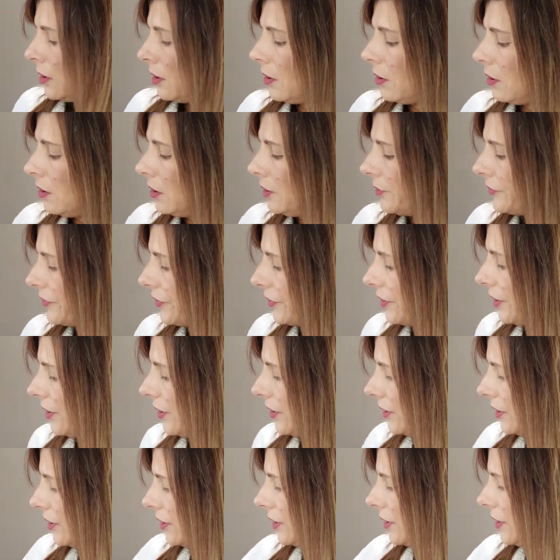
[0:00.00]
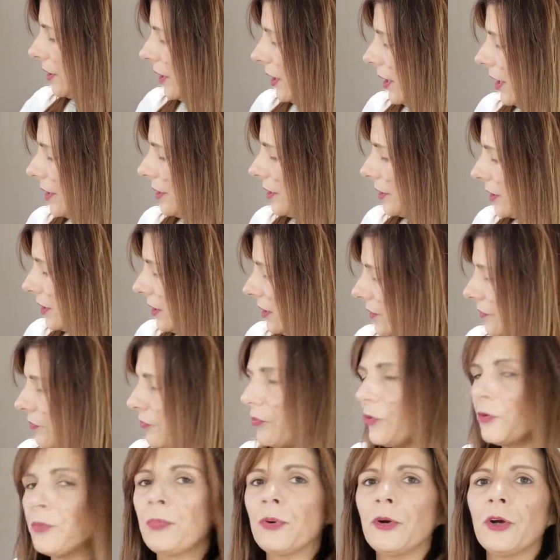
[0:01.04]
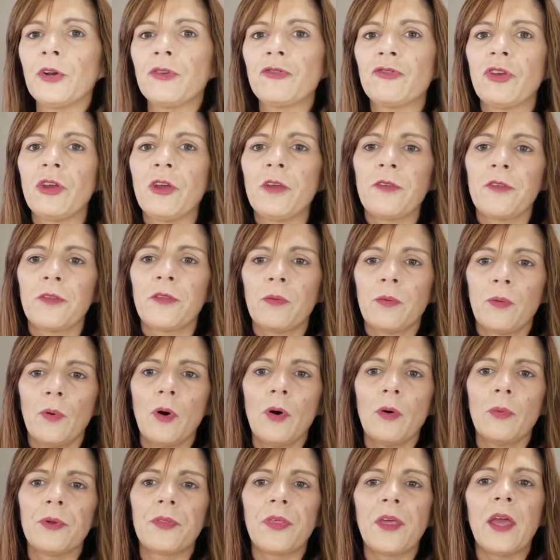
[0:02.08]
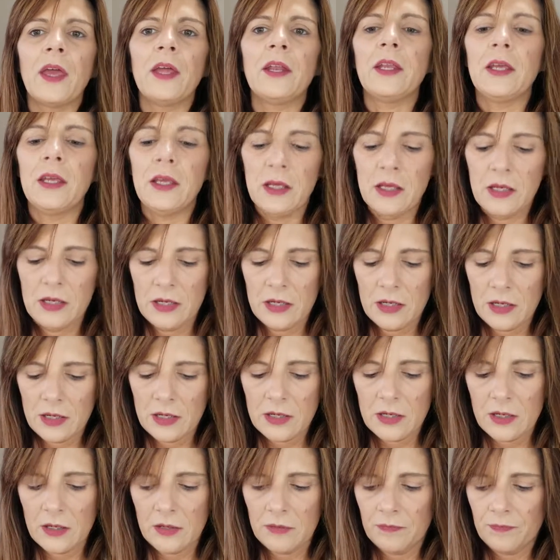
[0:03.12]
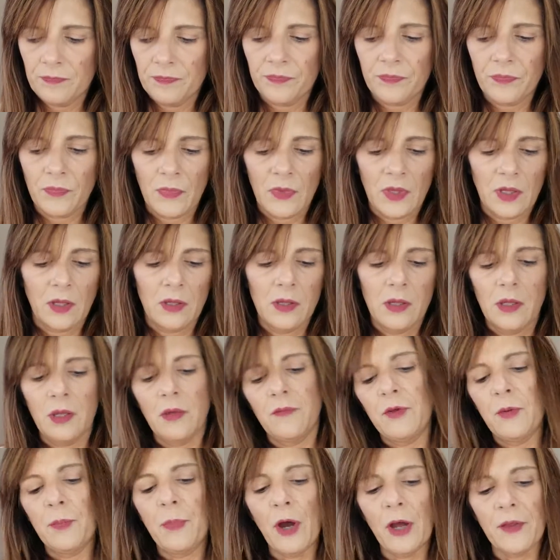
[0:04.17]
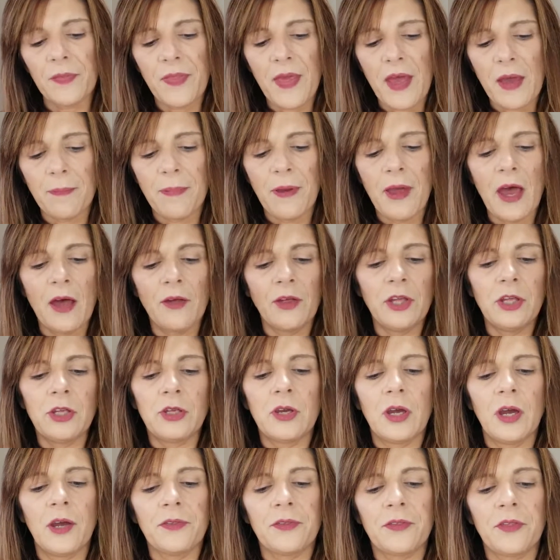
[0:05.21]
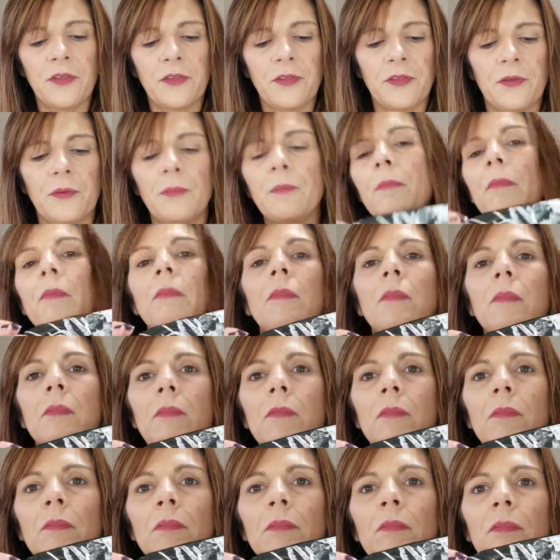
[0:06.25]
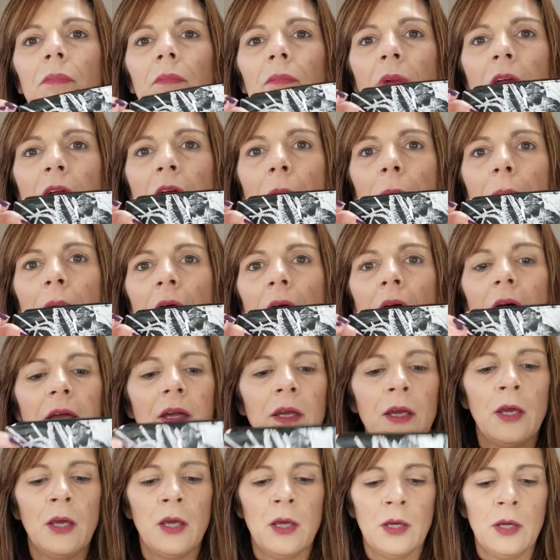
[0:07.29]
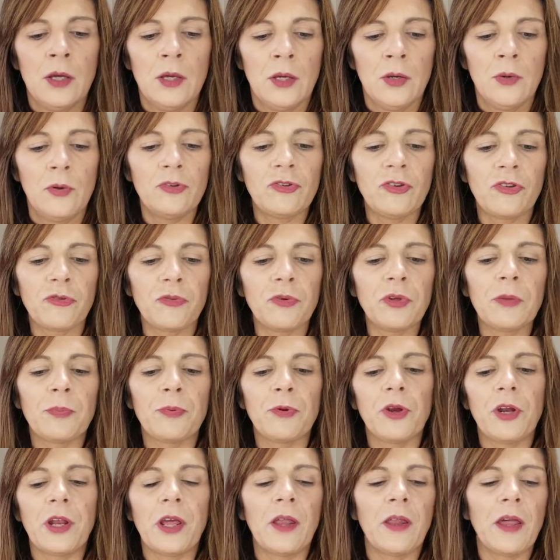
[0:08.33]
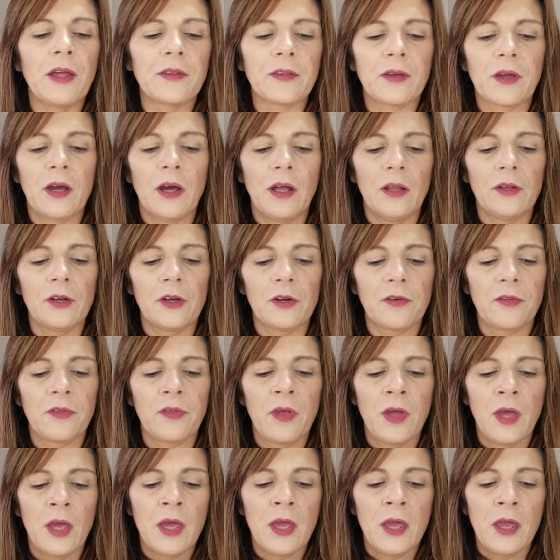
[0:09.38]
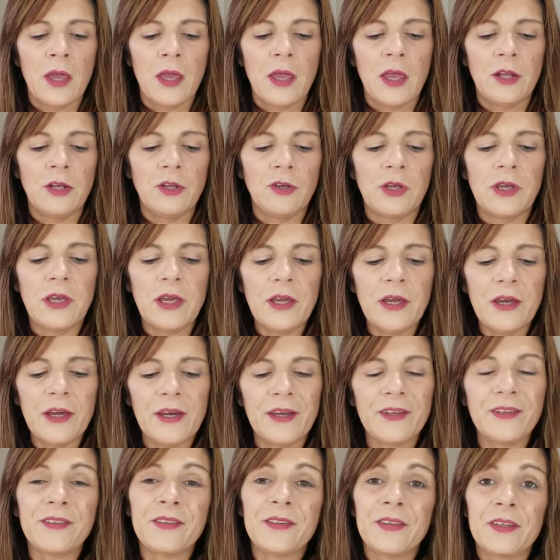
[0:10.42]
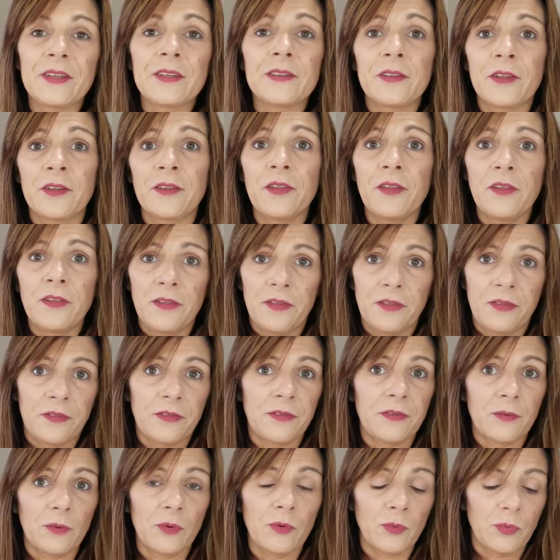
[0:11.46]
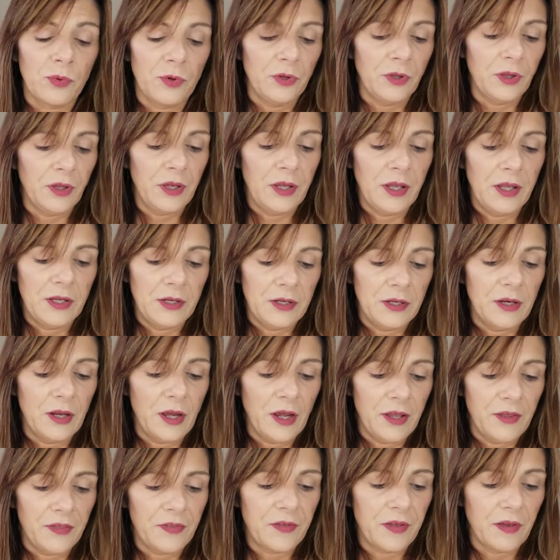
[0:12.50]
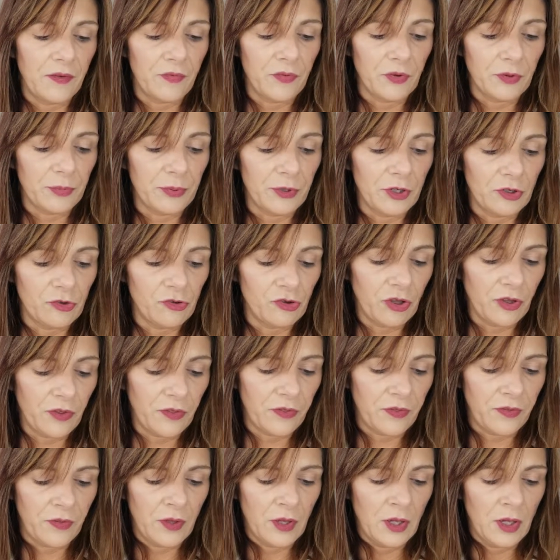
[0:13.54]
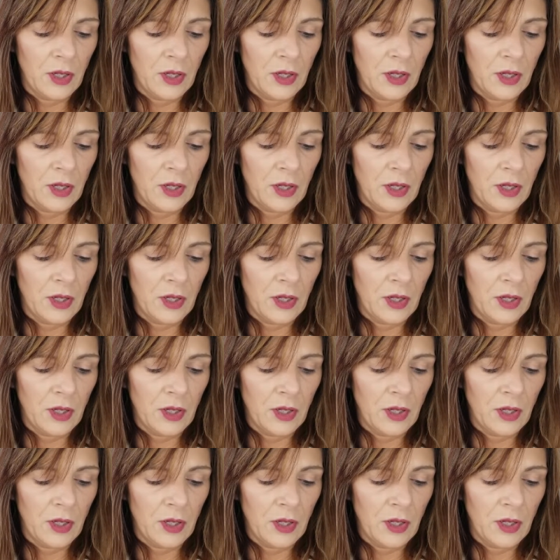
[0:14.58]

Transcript: Ulta had a gift with purchase. Well, with any, if you bought that palette, you got this makeup bag, which is really pretty. I like the colors. And you get, this is really nice gift with purchase,